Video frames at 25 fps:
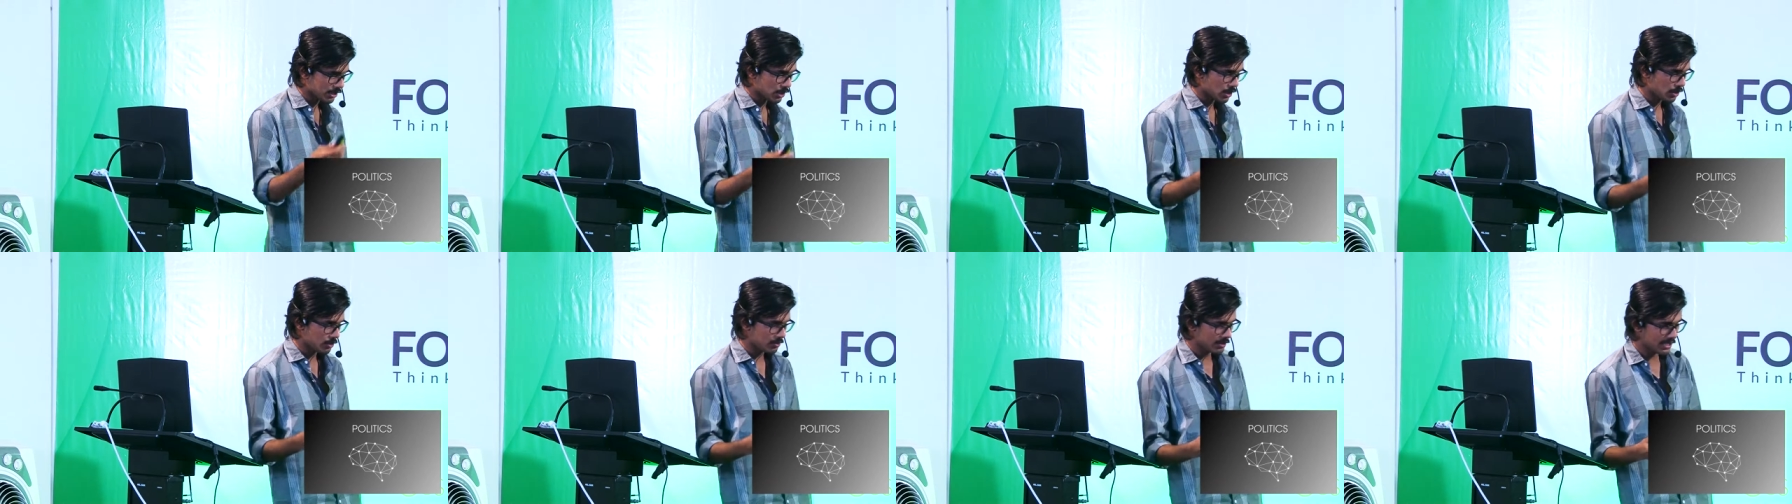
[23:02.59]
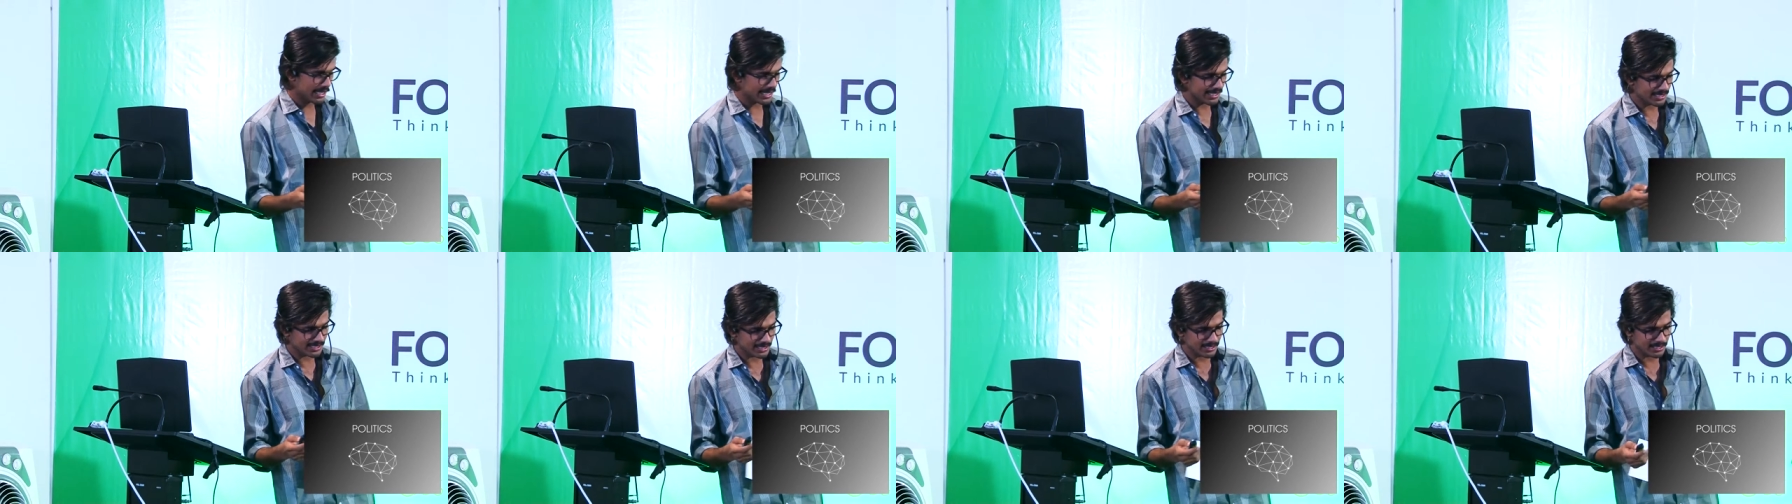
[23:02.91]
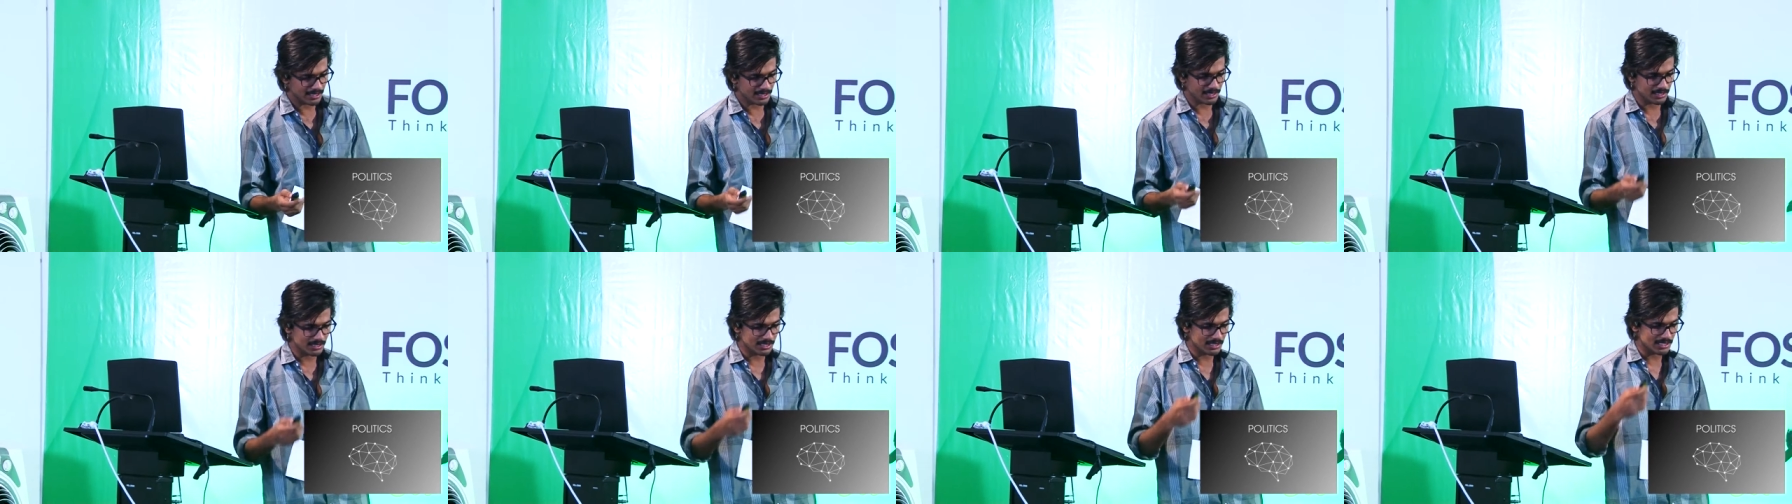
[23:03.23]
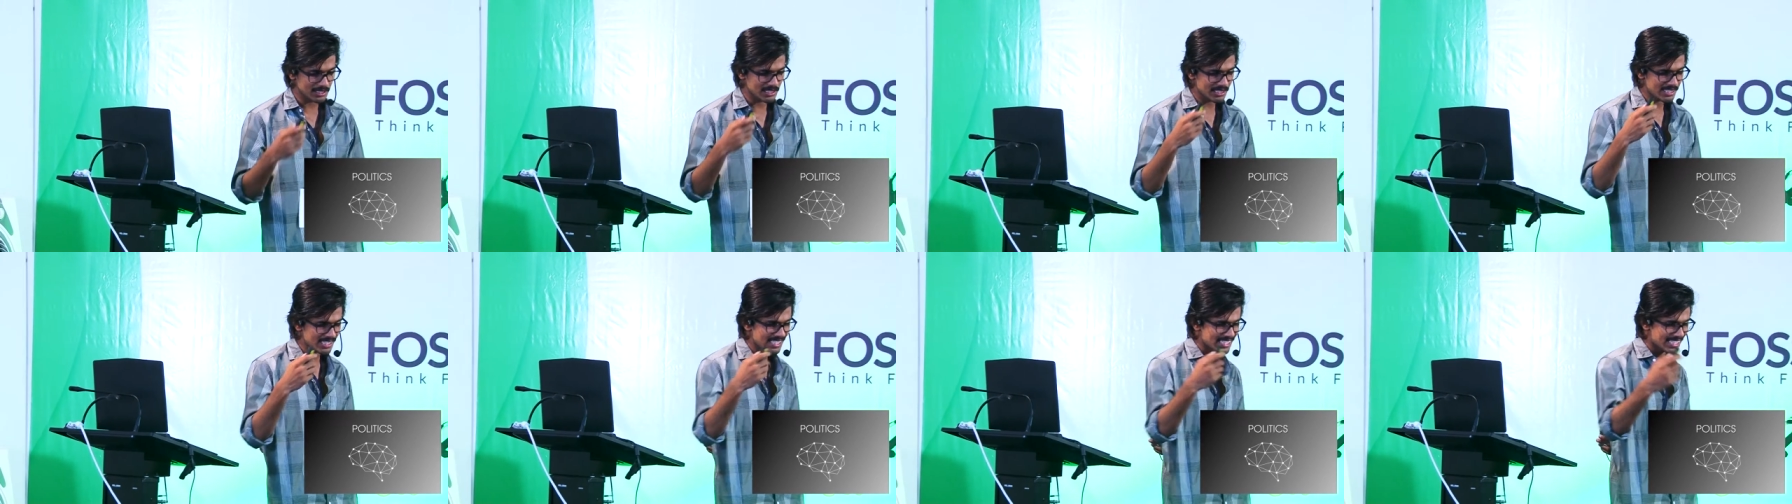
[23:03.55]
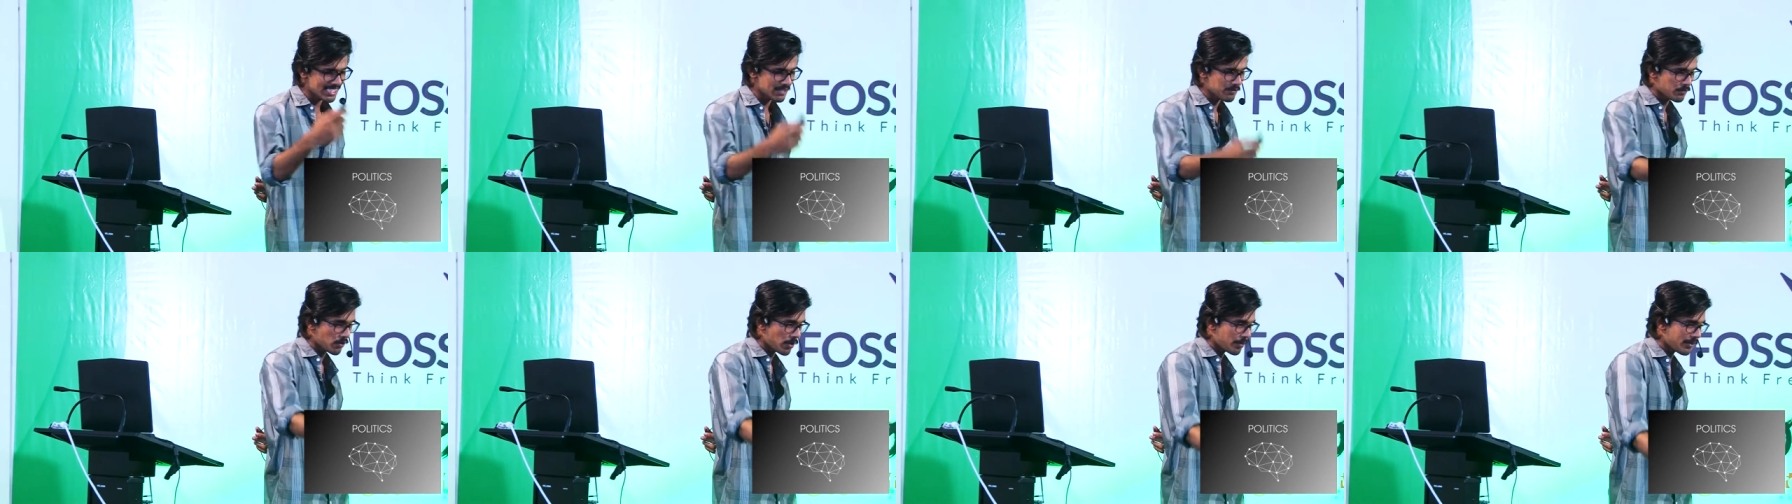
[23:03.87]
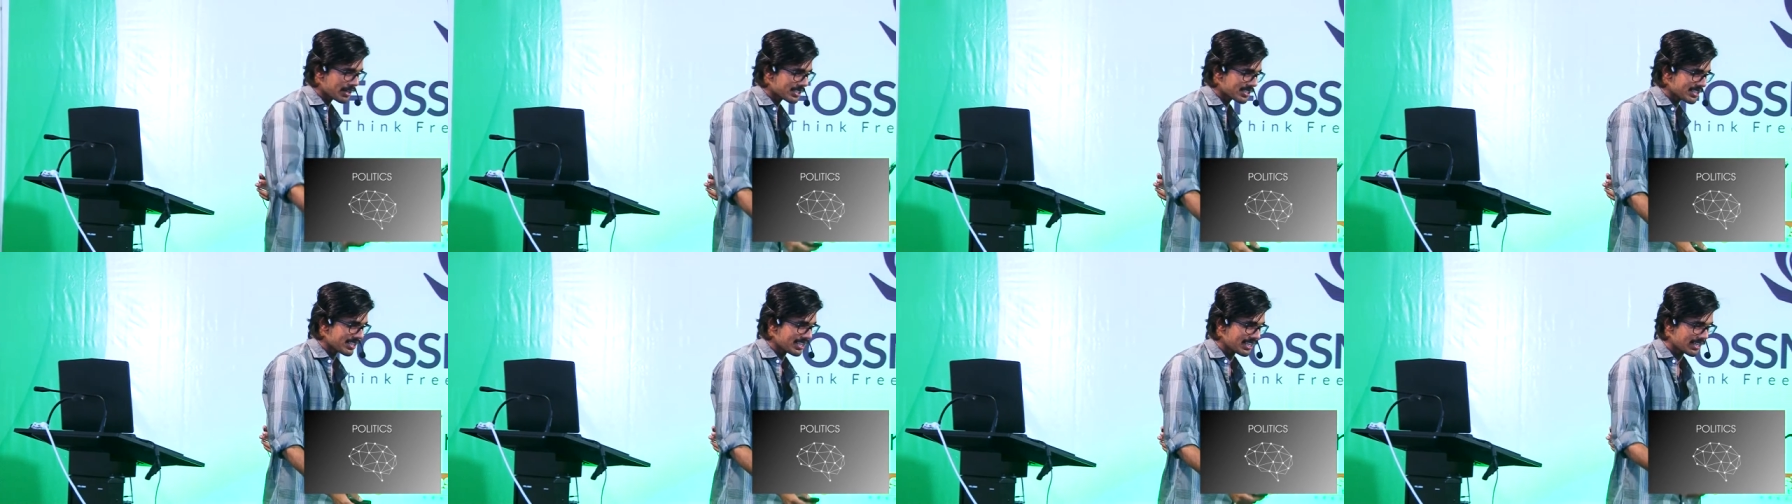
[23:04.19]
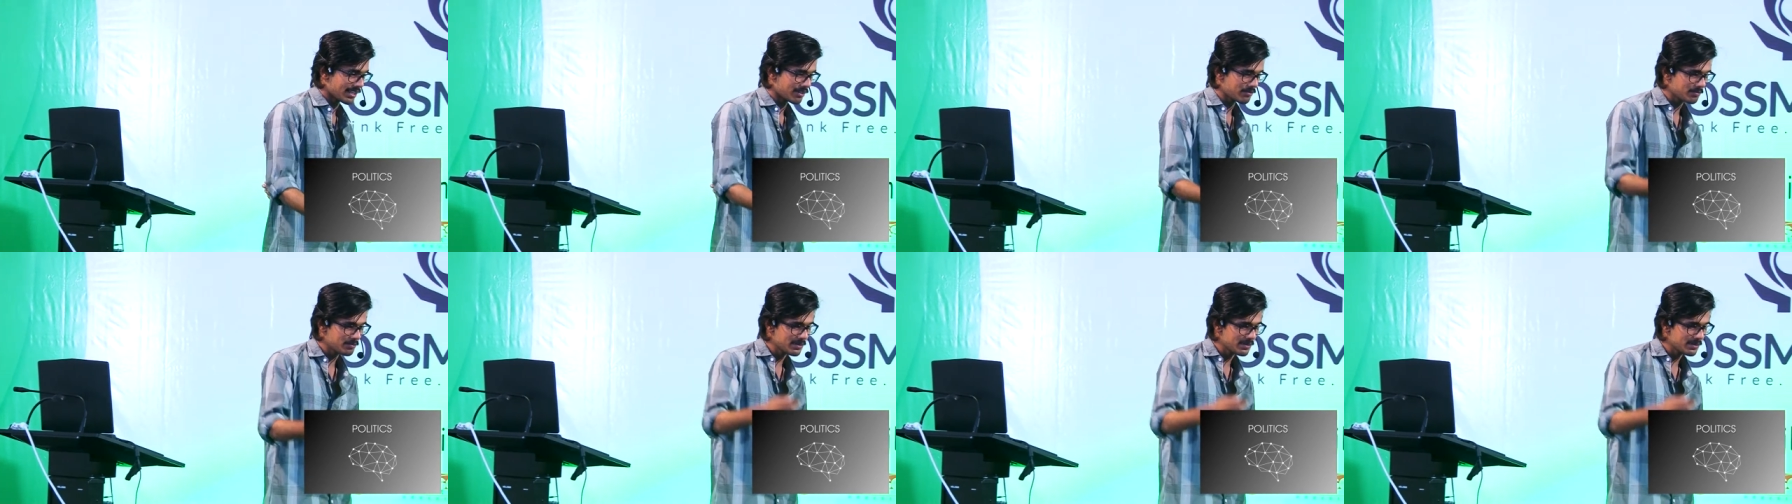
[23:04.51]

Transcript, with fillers: Now, like, uh, this is information error.